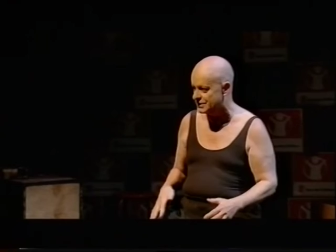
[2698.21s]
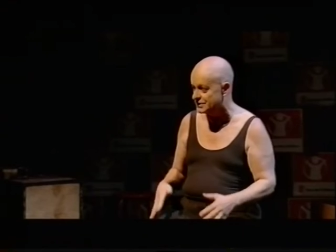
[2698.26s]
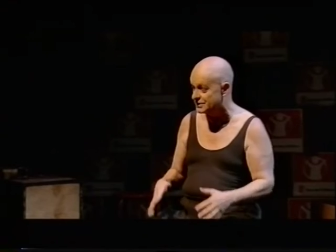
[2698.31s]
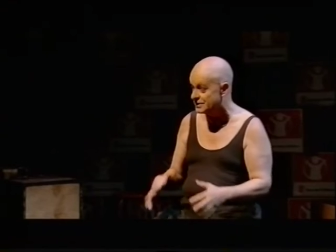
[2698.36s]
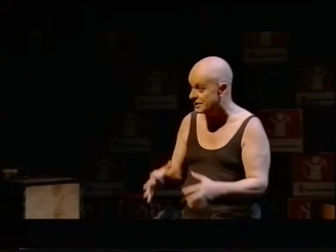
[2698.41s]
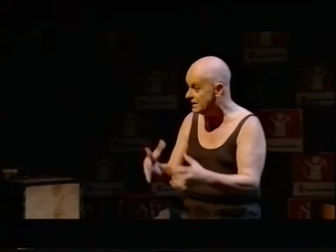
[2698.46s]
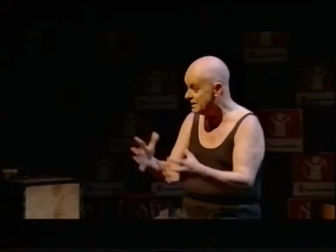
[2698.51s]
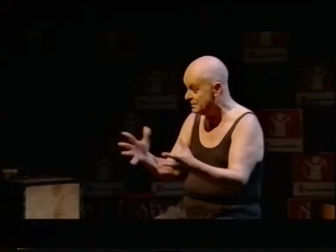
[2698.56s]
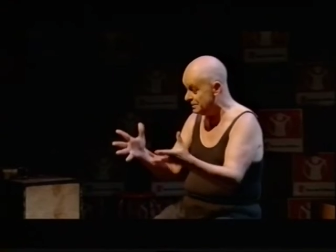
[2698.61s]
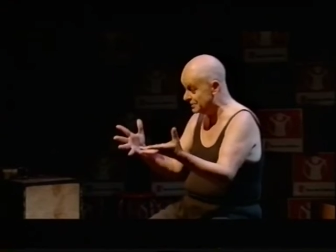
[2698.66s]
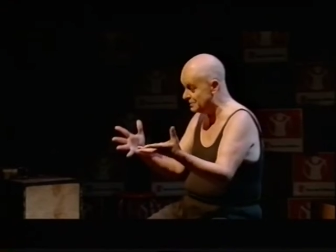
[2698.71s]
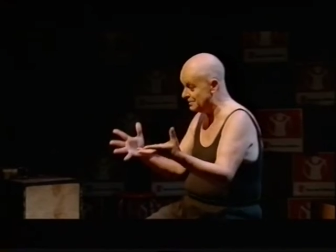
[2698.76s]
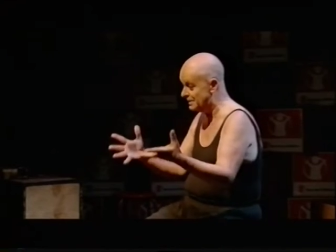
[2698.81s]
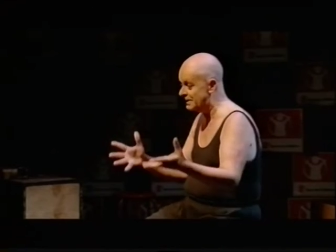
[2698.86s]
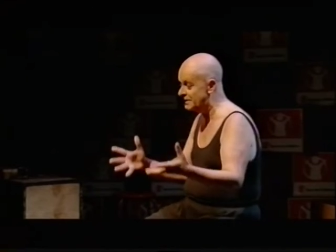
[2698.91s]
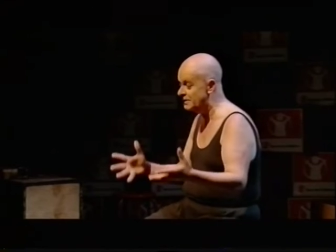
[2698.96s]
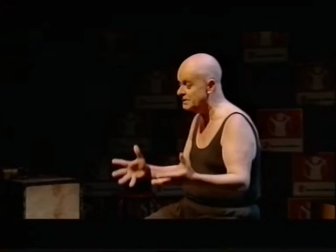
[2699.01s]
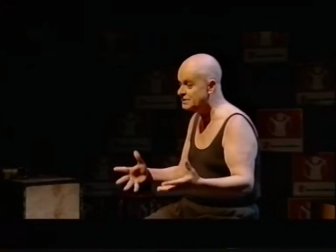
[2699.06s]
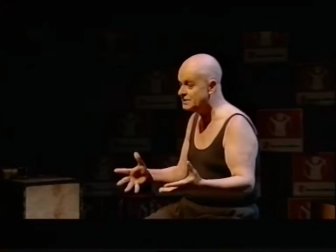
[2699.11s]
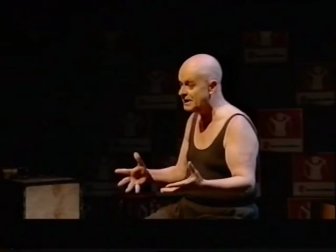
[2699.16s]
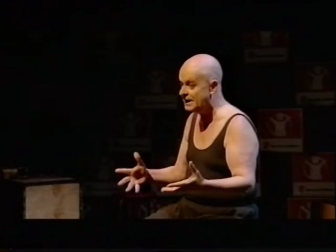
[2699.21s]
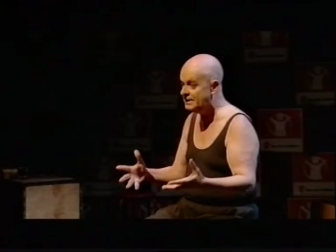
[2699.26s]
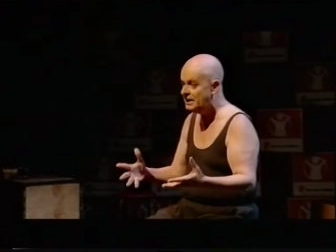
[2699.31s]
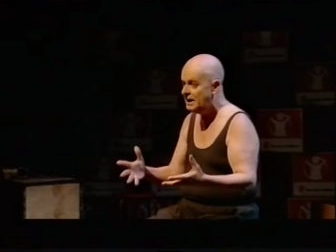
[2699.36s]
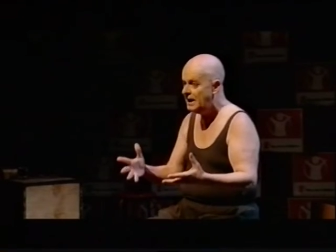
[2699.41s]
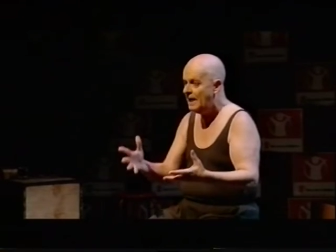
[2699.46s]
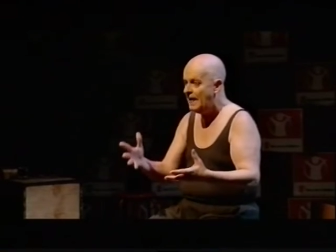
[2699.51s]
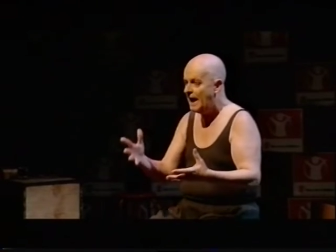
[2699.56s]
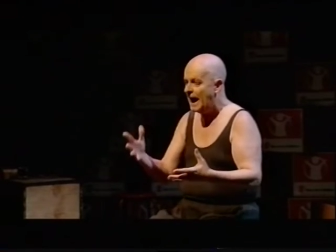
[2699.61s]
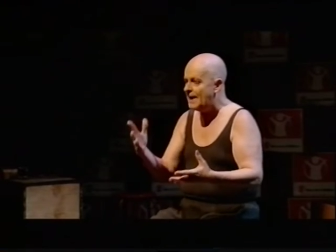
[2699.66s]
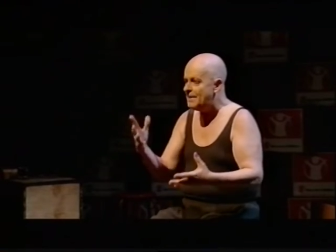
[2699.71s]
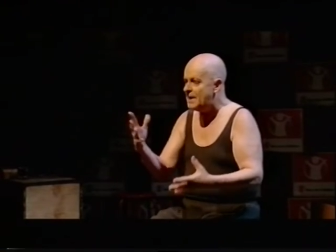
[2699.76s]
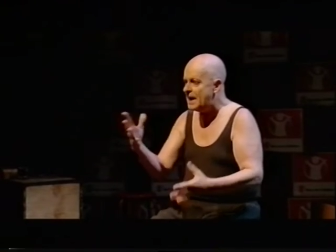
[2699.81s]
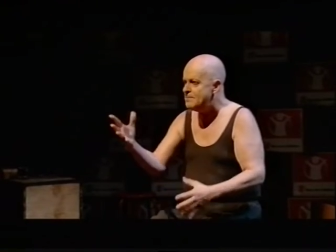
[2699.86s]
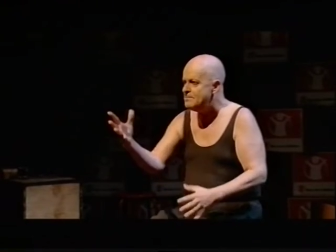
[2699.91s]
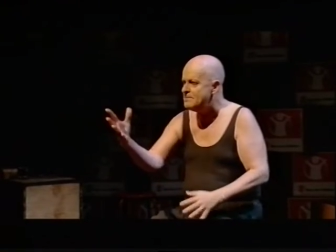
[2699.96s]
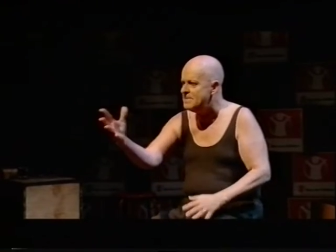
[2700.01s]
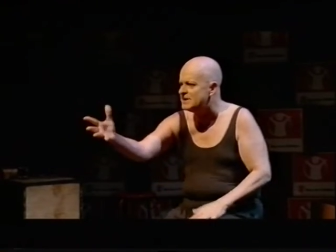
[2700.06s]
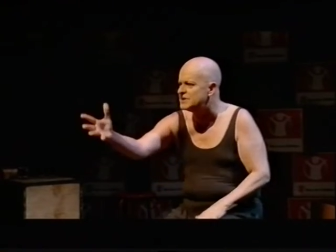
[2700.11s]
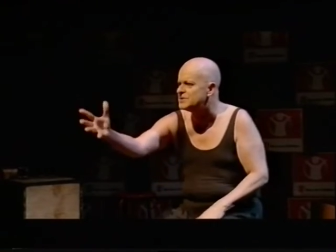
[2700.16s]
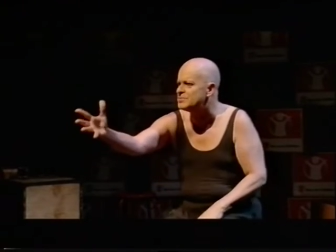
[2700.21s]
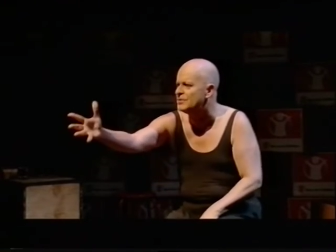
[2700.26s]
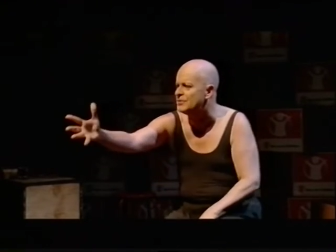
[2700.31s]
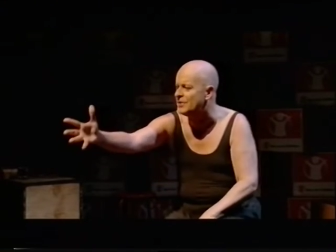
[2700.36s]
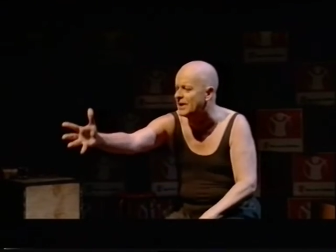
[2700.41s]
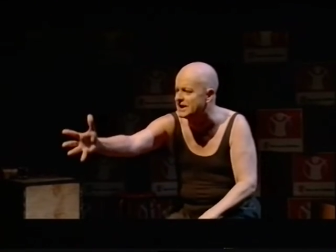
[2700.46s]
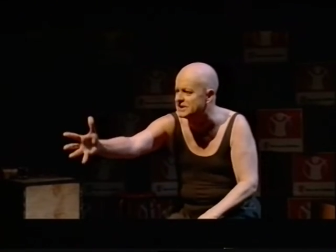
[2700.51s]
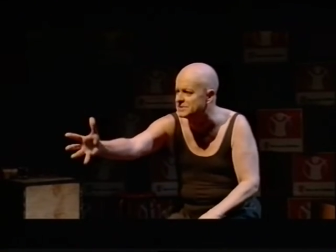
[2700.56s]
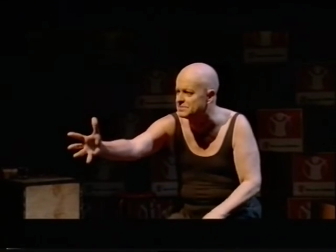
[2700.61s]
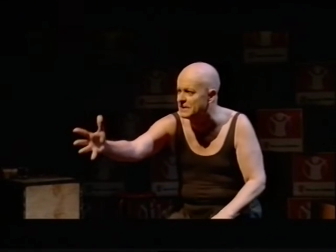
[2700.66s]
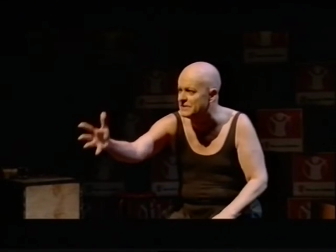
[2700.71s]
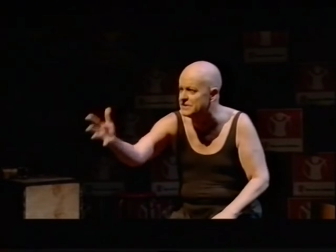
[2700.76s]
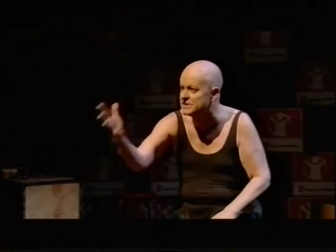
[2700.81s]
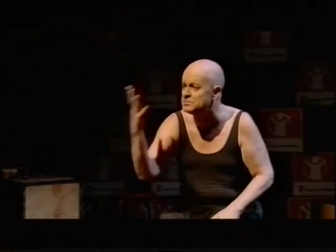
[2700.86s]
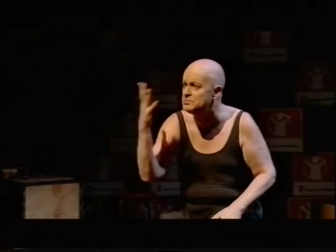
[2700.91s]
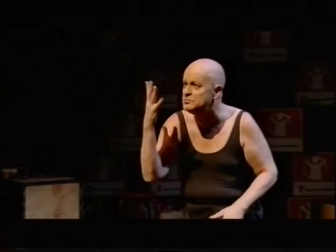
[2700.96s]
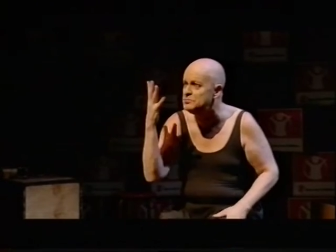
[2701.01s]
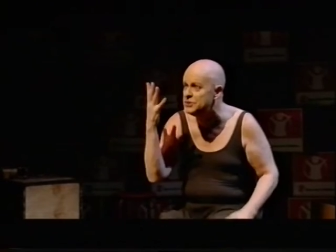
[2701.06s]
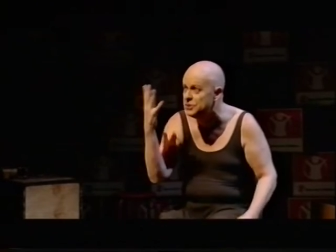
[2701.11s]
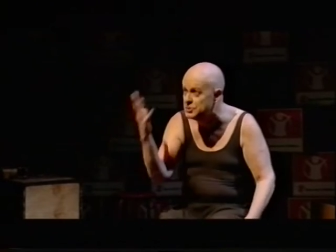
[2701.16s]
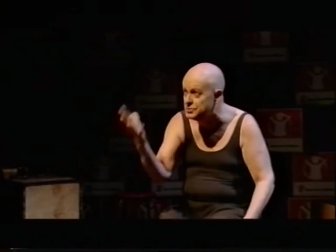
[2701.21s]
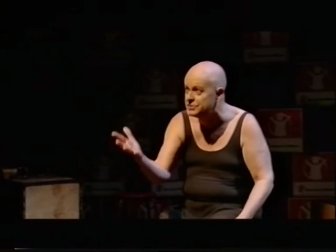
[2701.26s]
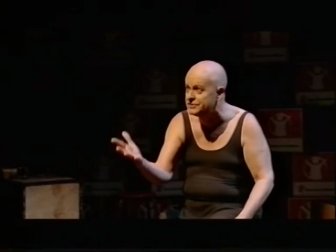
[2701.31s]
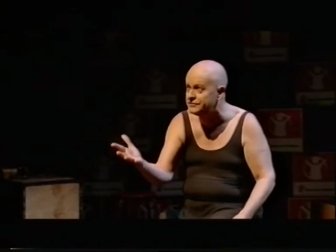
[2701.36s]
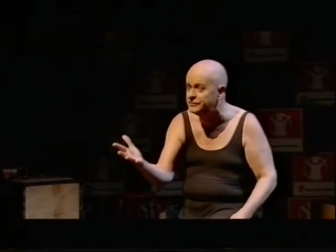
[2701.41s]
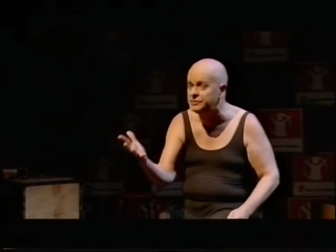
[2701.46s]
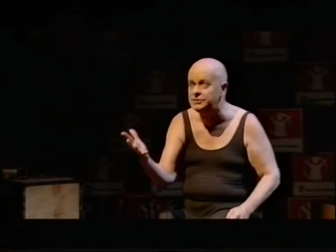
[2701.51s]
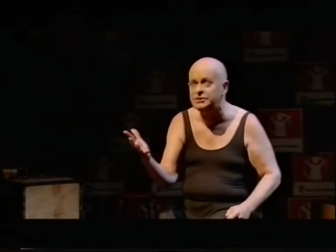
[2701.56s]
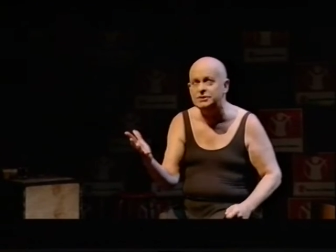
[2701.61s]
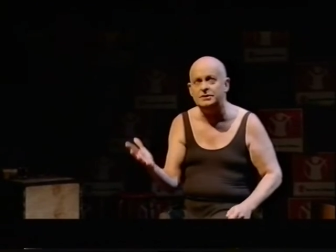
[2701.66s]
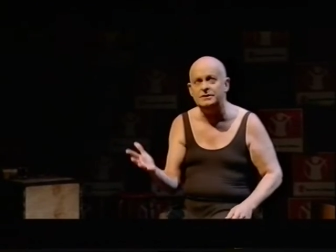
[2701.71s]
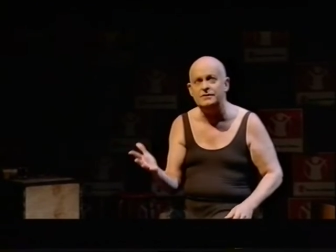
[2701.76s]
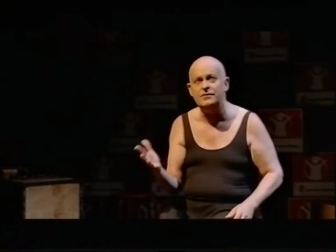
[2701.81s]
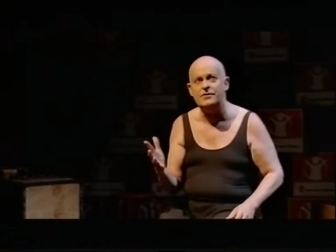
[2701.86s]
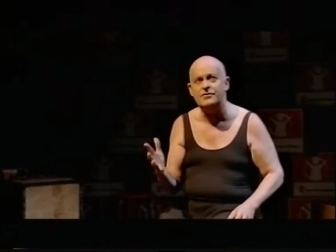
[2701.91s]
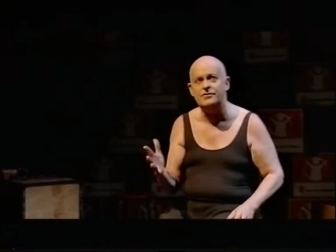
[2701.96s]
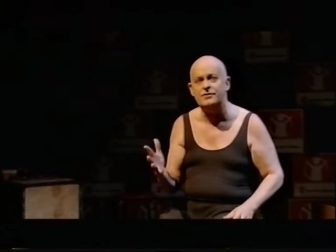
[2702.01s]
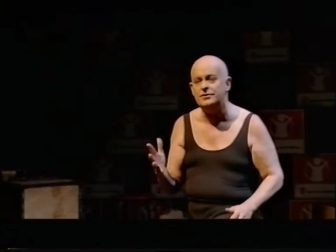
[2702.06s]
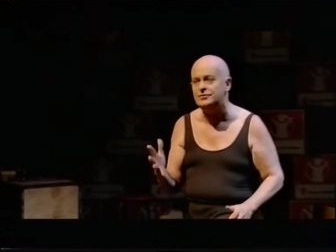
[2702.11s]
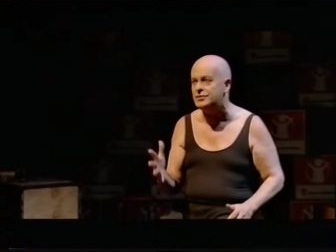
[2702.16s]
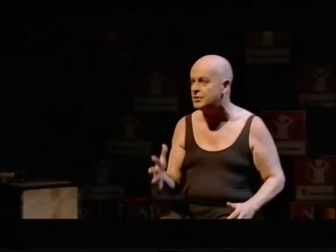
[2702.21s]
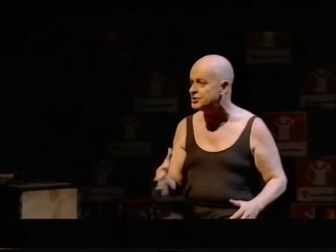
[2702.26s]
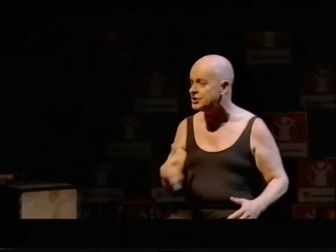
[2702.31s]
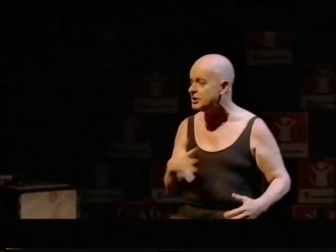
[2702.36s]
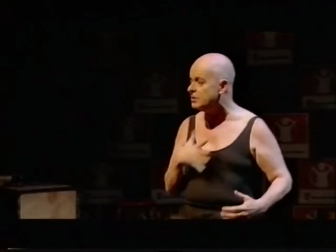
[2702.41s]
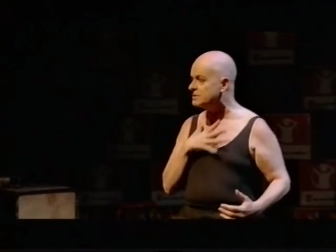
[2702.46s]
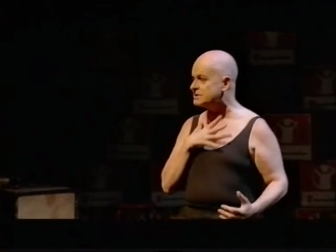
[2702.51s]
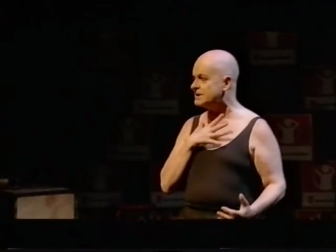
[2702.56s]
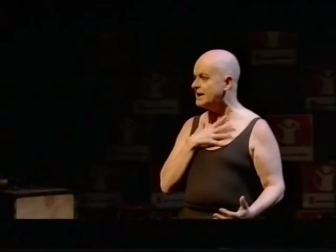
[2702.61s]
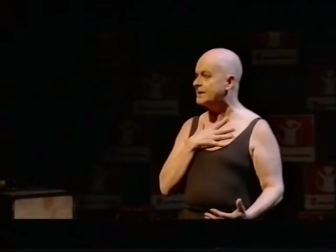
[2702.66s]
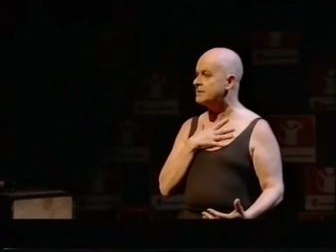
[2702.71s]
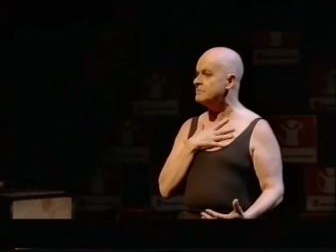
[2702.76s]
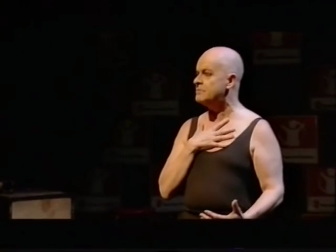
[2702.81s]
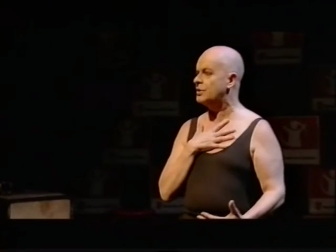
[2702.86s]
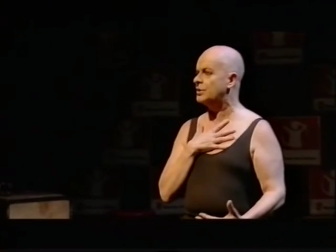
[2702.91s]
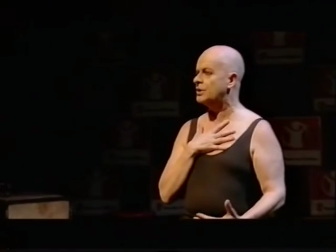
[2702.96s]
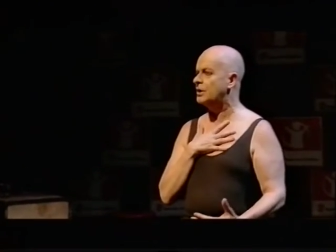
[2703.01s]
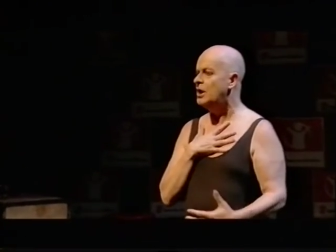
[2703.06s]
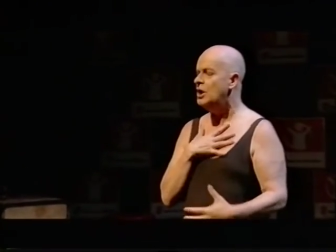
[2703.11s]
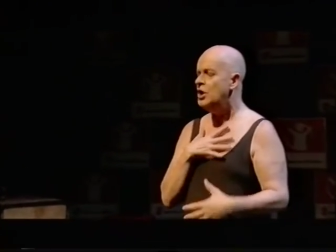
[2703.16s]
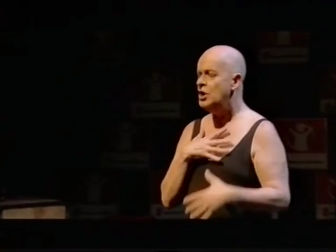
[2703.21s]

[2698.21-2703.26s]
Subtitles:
And so there we're doing this, and I am mesmerized by this beautiful girl in the third row. She looks like a model.